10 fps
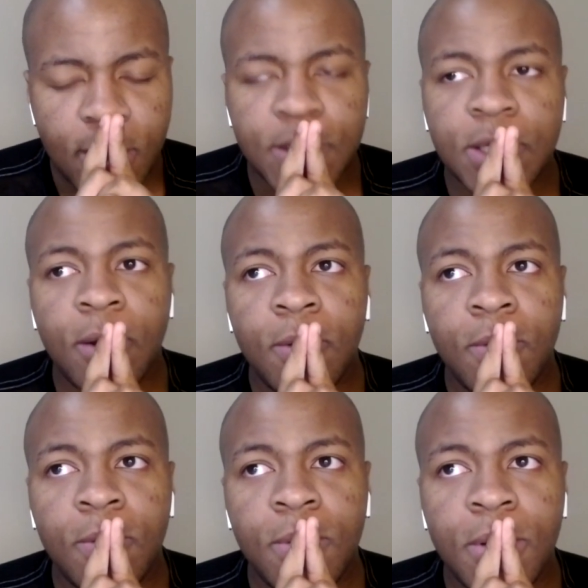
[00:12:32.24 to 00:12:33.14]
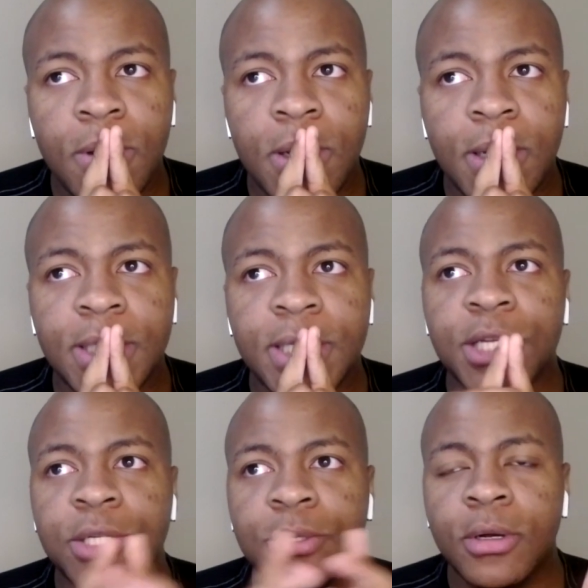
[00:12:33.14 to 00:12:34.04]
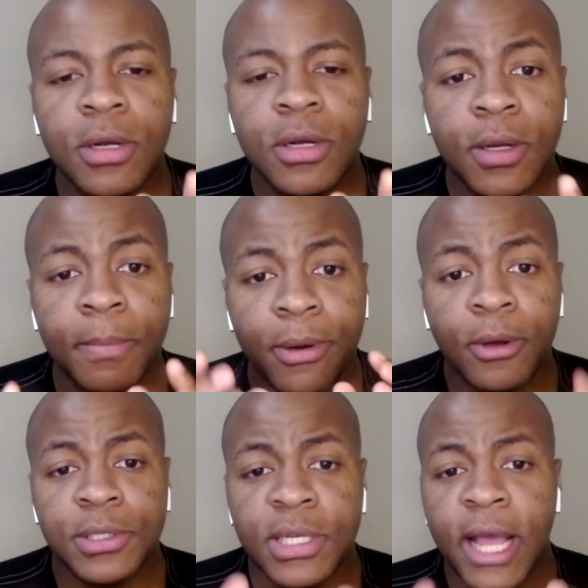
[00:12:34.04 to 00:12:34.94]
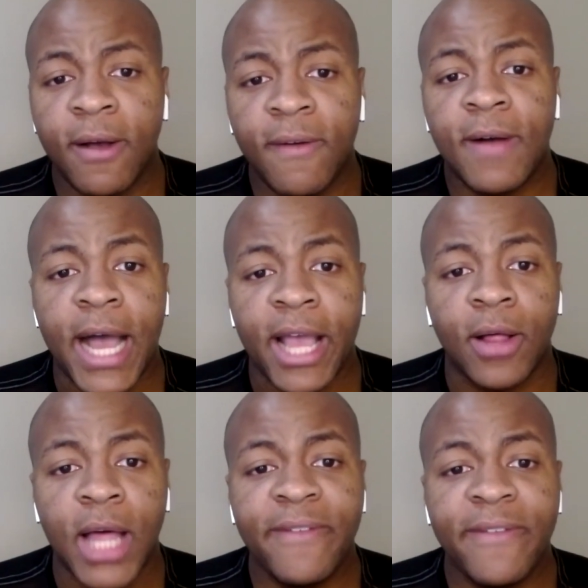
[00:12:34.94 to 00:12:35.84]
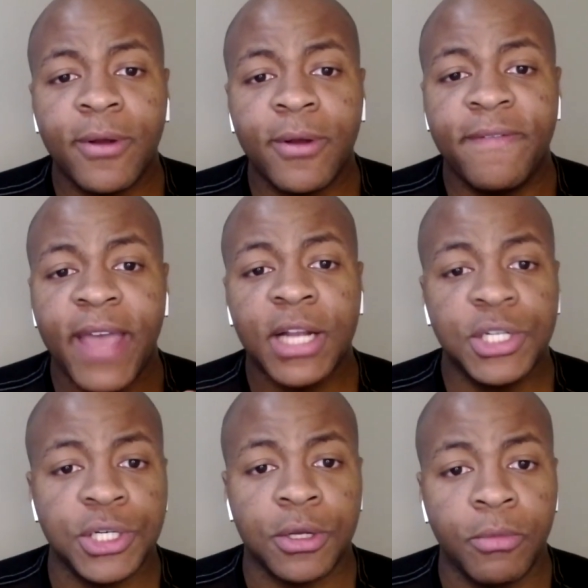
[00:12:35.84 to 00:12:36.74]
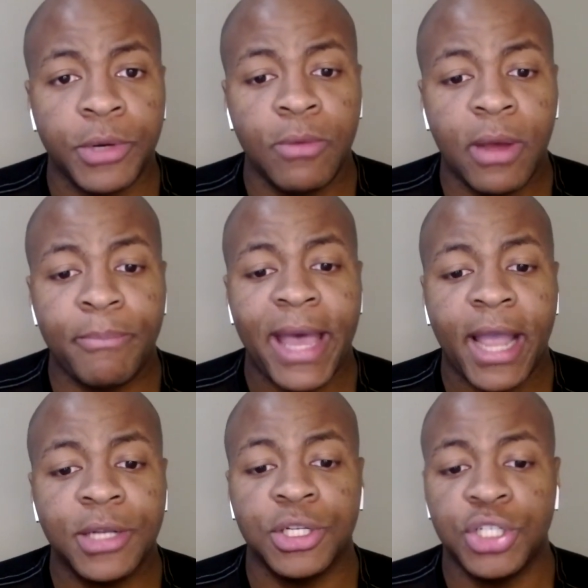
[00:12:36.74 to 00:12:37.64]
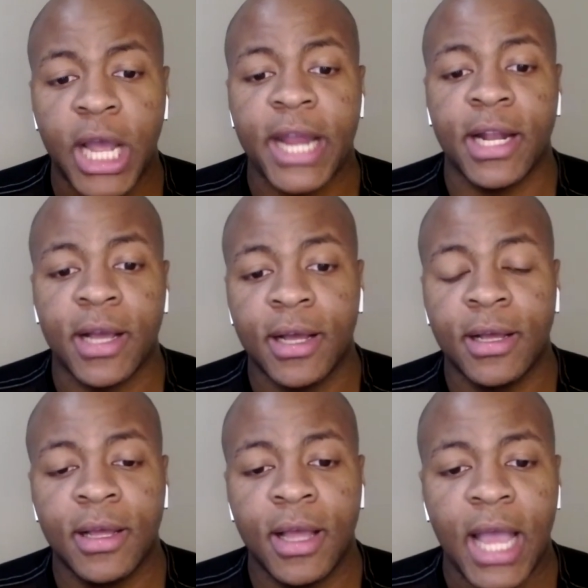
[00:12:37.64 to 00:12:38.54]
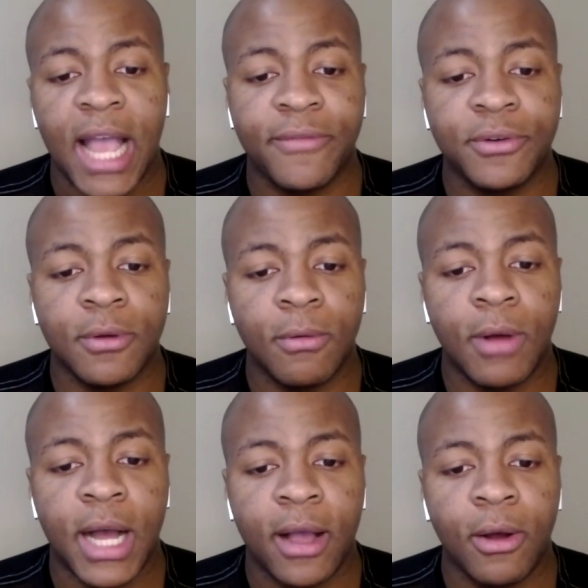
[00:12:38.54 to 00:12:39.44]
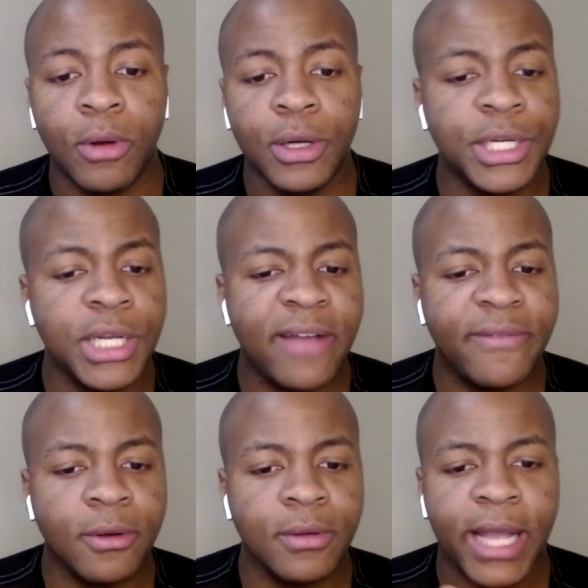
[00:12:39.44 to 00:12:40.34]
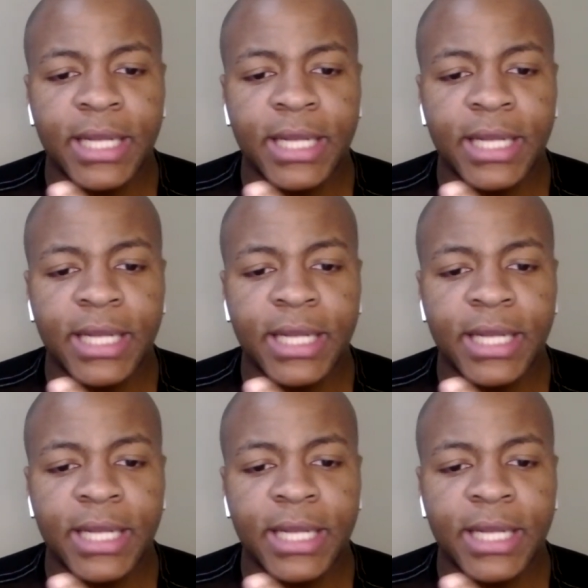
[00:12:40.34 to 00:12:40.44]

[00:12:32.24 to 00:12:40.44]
so did your personnel file ever affect you when you went back to China after a while, or did it ever